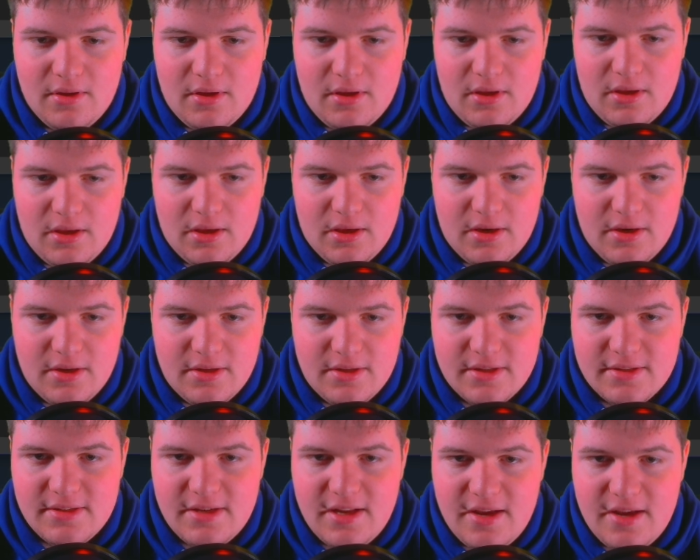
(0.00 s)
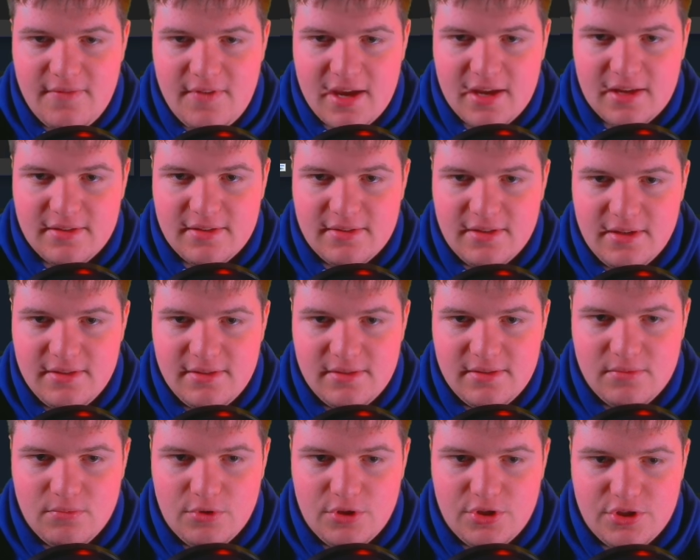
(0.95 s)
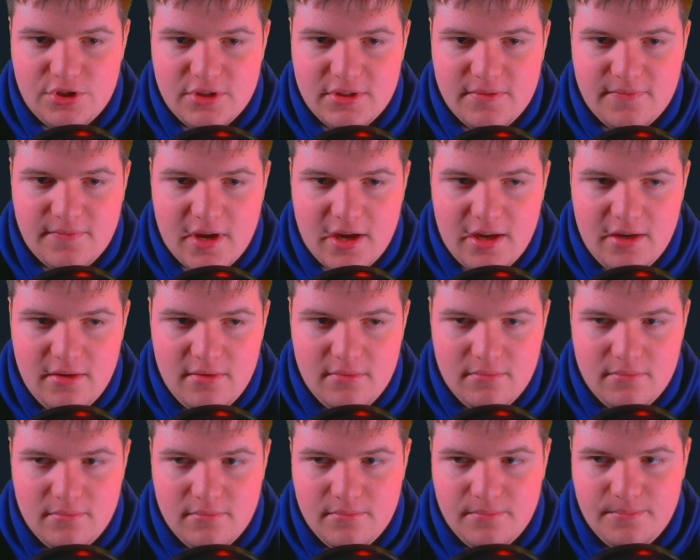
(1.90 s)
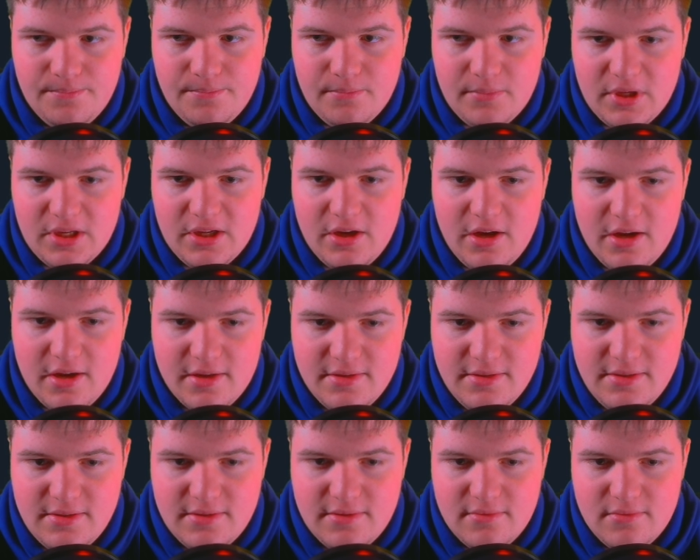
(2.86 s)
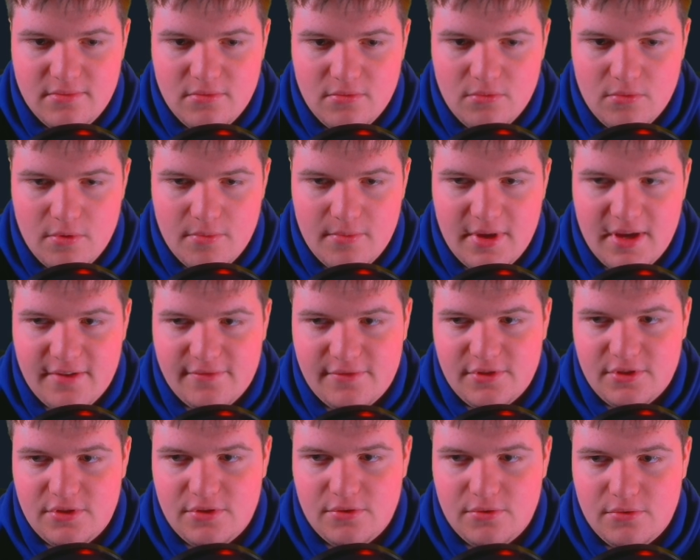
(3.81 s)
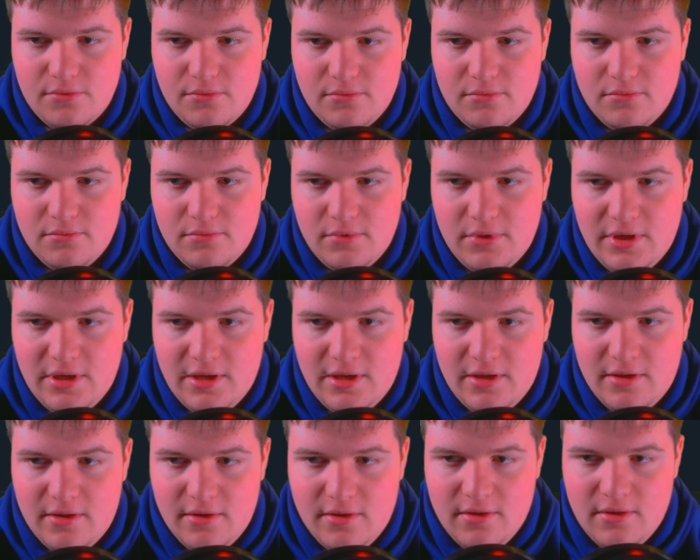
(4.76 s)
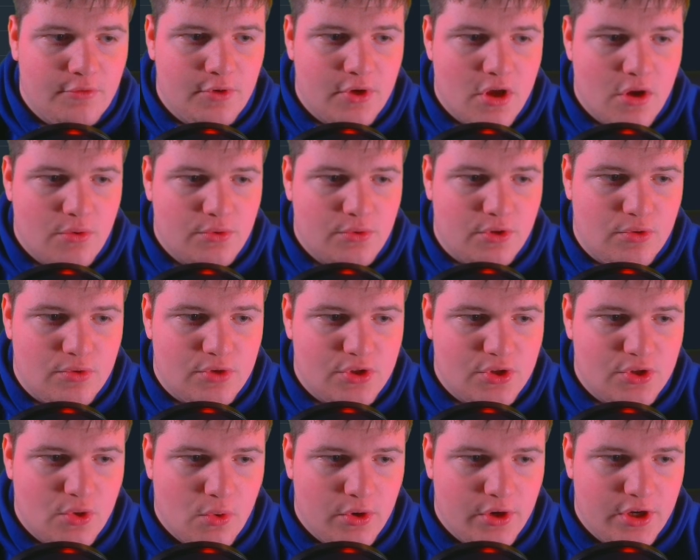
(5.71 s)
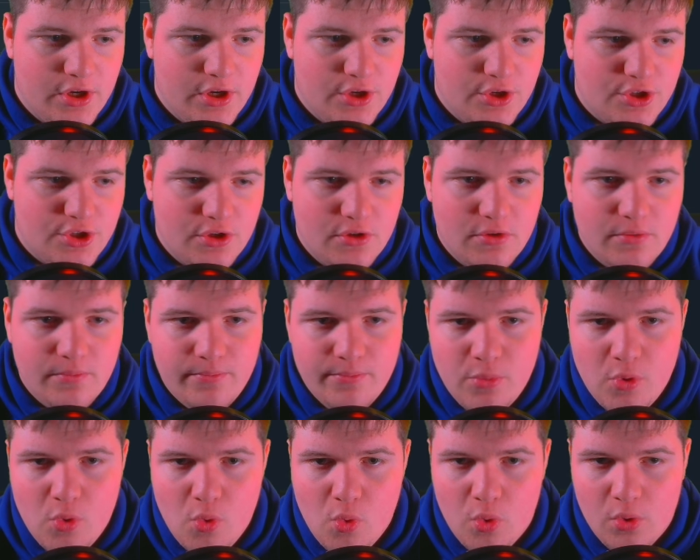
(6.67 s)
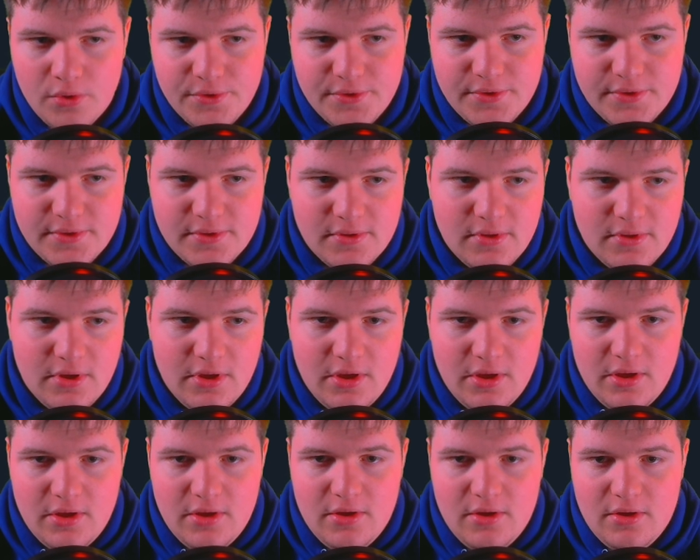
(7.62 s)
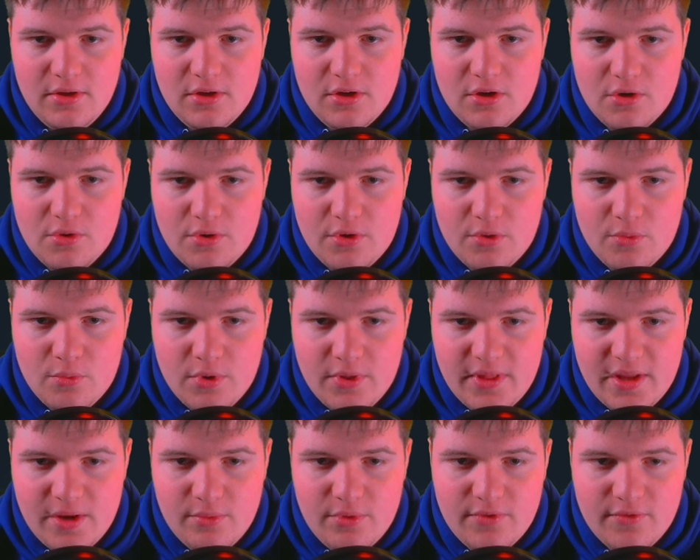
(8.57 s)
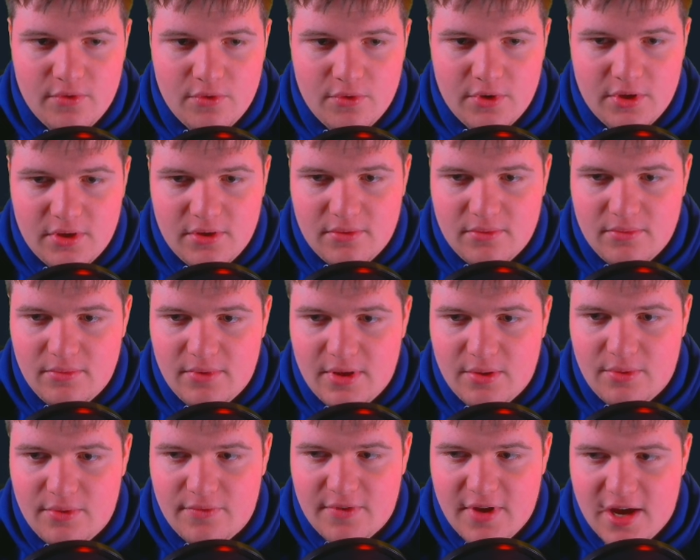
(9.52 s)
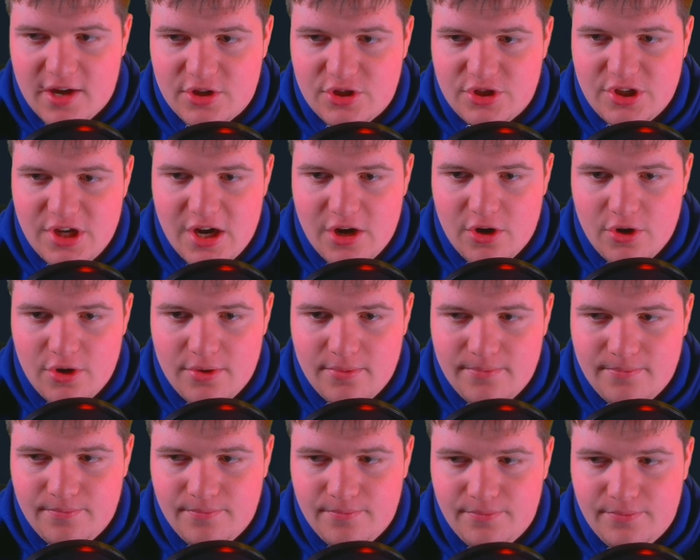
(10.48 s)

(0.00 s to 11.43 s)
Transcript: And it doesn't have access, which is fine, because what we have to do, if we go to storage pools, go to the one that we've got shared